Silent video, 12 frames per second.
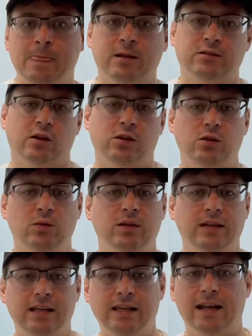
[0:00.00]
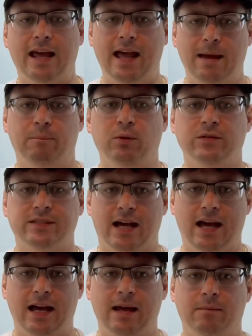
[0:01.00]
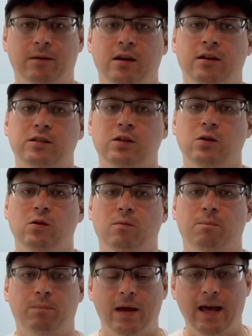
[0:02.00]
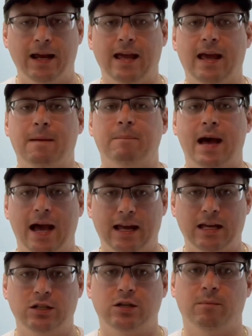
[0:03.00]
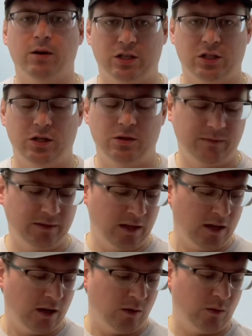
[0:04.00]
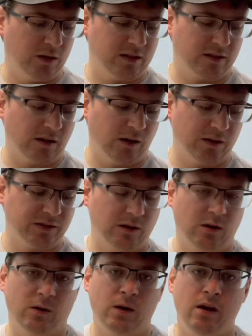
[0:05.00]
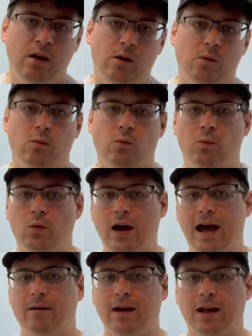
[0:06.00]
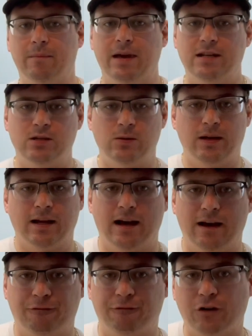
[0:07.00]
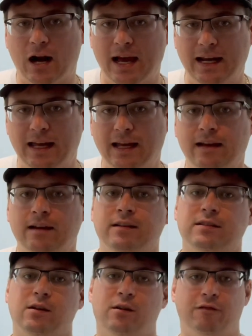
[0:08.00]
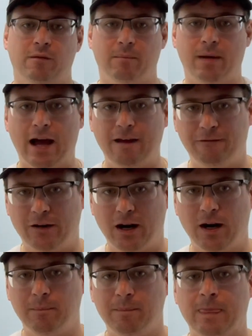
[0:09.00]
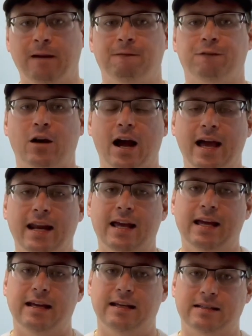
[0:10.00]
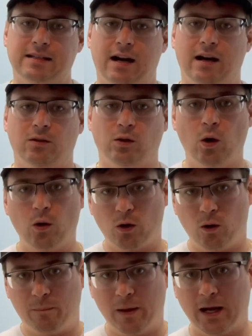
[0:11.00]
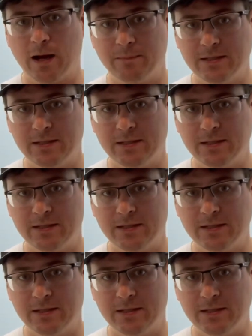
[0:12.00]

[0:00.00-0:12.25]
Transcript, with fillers: so you need ample time to pick and package your mushrooms, which is also what I recommend doing on Friday. So for my farm, Friday is our local pickup